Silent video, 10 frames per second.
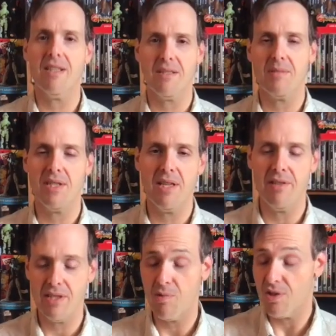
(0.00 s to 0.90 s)
some
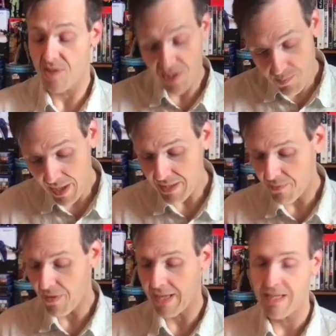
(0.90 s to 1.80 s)
serious books, despite the
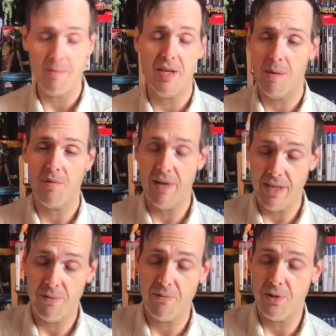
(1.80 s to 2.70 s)
fact I've been
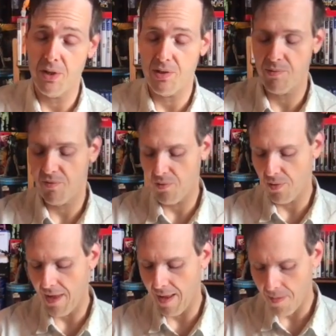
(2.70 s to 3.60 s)
upgrading for years before
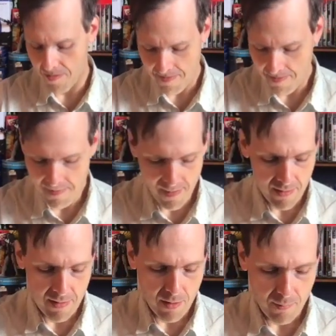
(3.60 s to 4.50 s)
that.
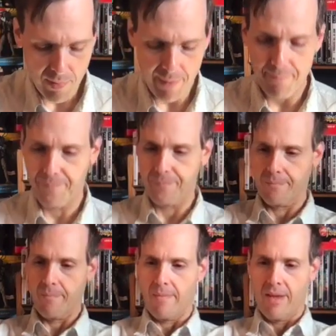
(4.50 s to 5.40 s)
But
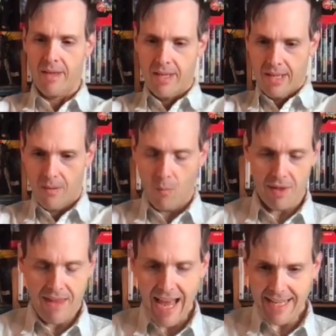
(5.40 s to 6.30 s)

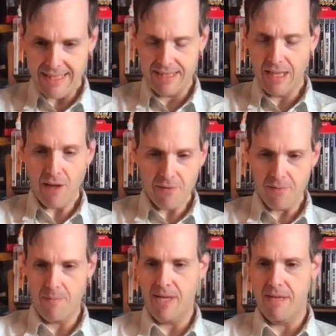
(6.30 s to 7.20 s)
what that has done for
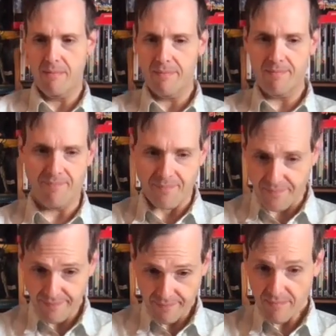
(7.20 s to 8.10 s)
me, and
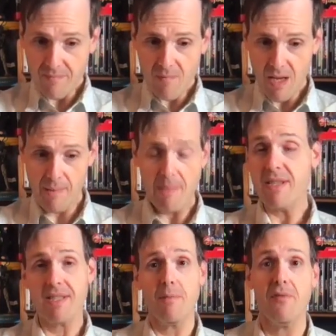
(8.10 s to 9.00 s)
maybe
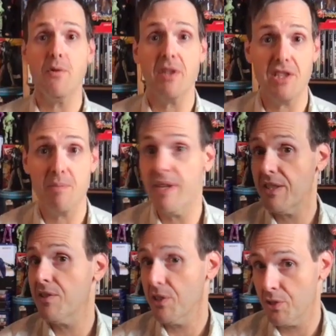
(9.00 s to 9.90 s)
some of you could speak
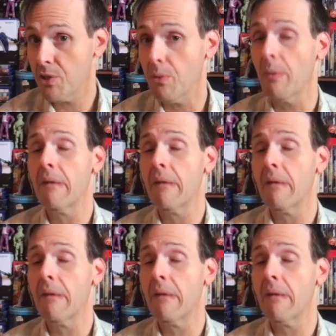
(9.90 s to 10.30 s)
to this too,